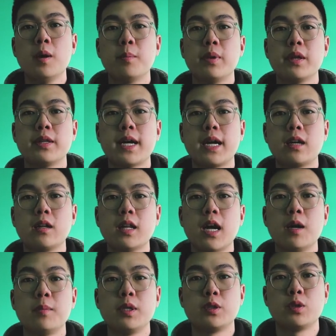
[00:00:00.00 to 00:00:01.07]
but that'll
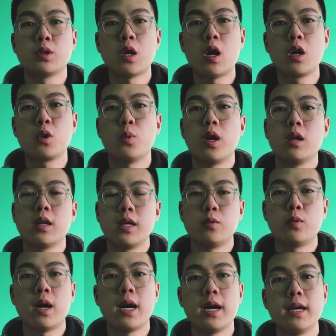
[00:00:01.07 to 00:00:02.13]
allow me to talk while I
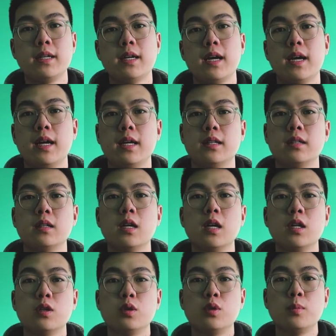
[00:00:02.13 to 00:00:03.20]
ride and
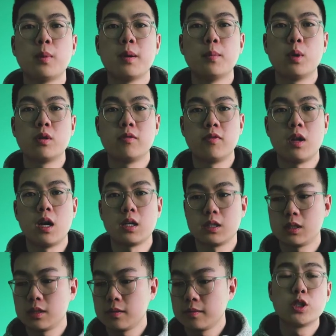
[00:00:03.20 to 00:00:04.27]
do my motor
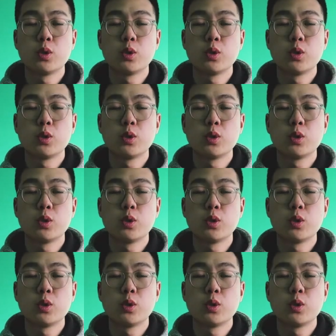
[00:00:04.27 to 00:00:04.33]
vlogs.